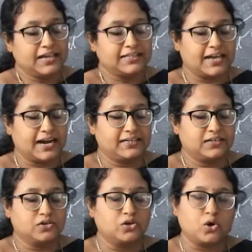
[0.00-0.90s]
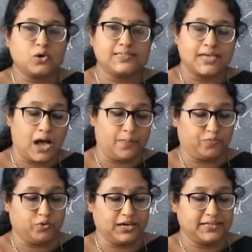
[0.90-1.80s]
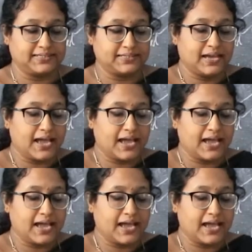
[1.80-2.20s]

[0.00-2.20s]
that grows upwards